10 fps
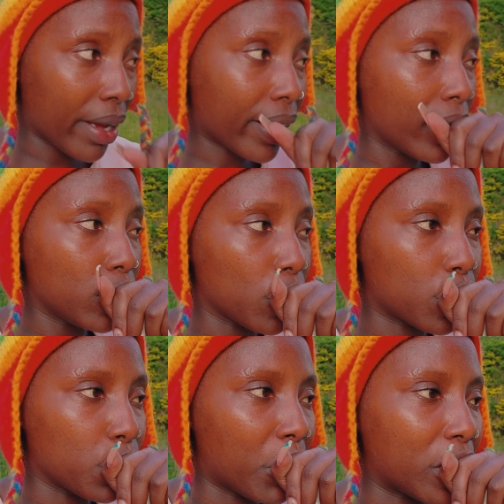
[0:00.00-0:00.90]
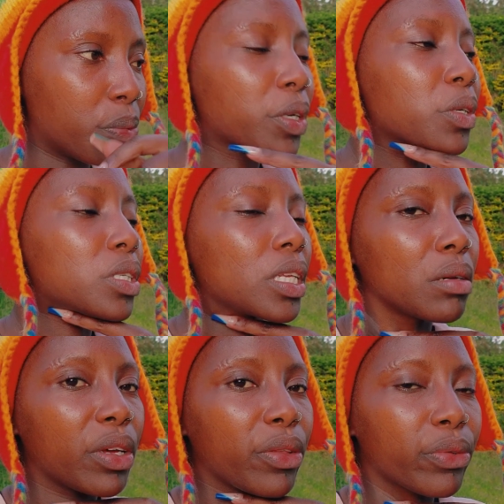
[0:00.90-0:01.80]
can't talk too much because then
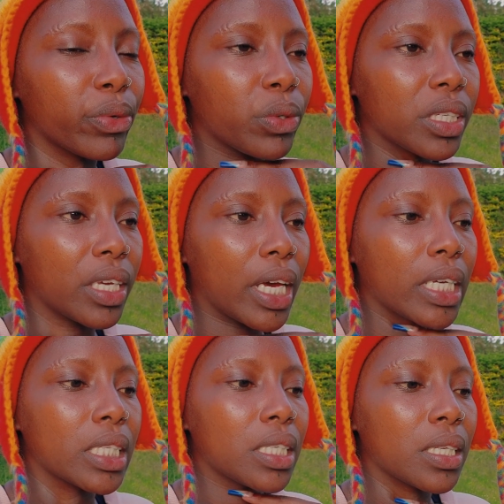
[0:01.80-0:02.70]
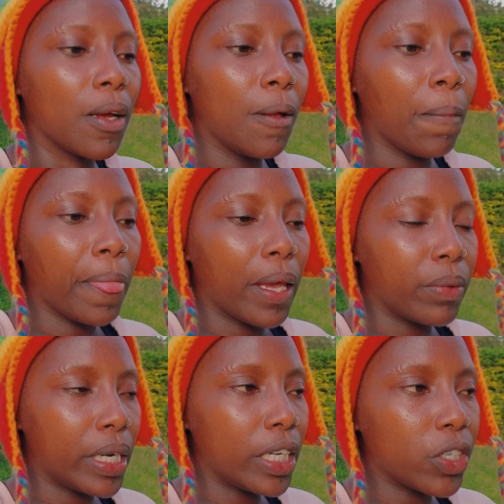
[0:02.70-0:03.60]
my throat gets
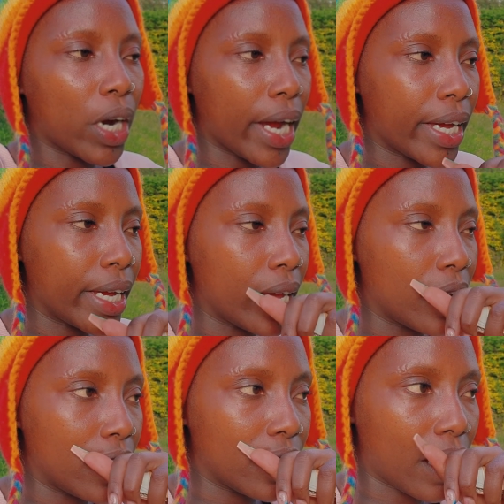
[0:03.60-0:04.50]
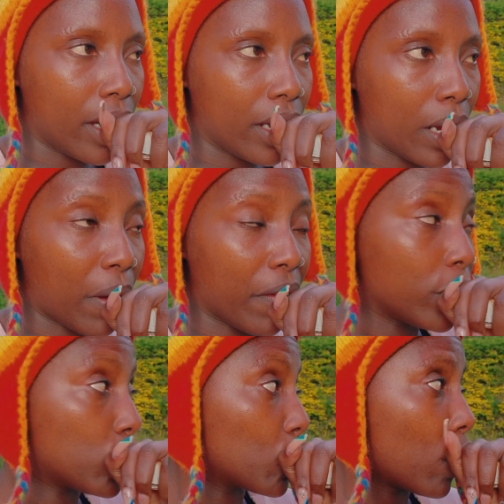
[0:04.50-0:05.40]
really dry and I end up
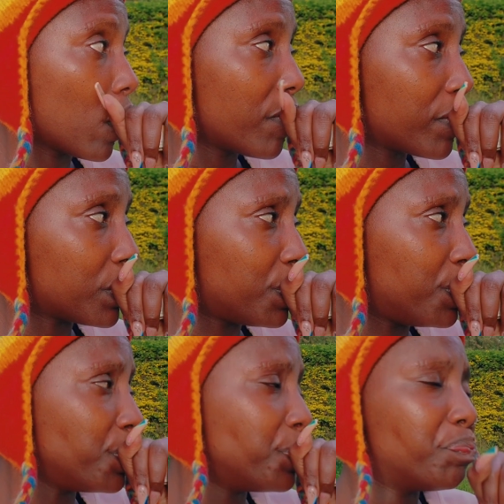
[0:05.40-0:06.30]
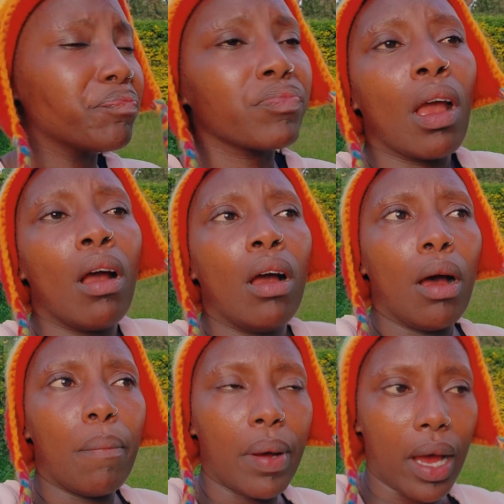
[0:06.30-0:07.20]
having to cough.
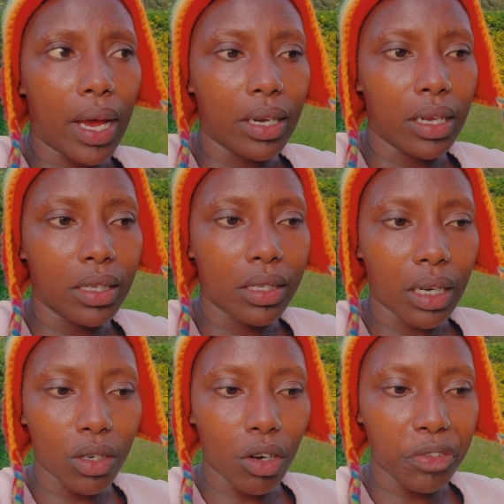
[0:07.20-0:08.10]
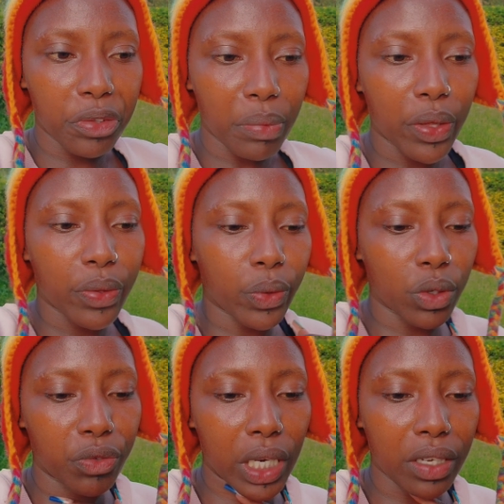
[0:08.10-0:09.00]
But it started off with my throat
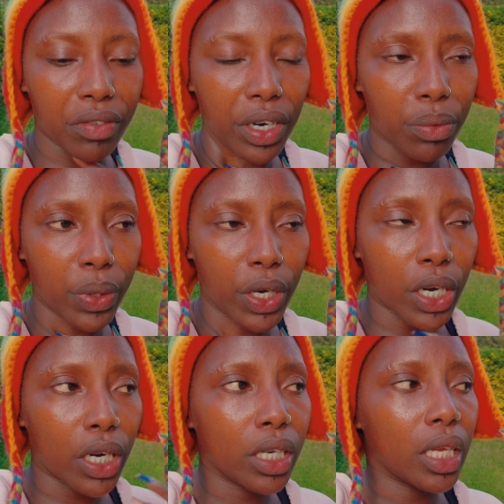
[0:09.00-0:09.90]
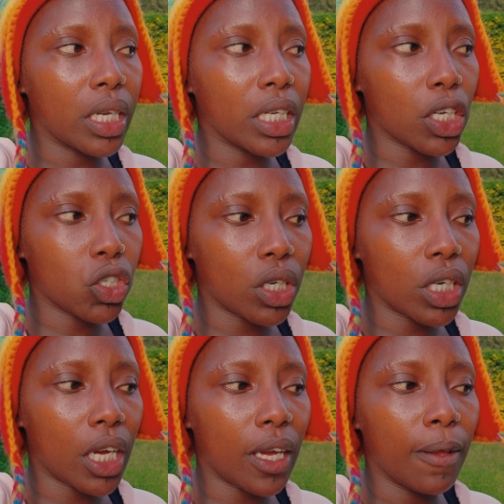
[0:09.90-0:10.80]
feeling very weird. Then
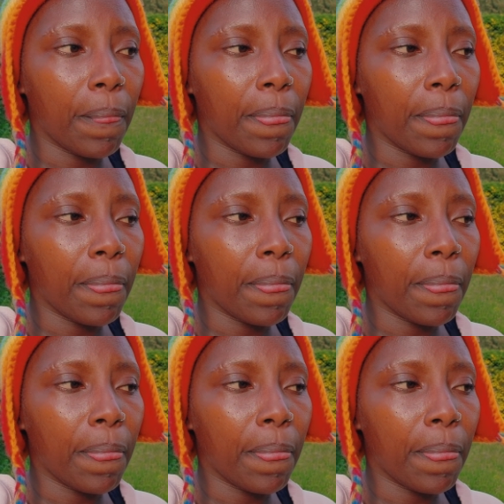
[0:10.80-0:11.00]
yesterday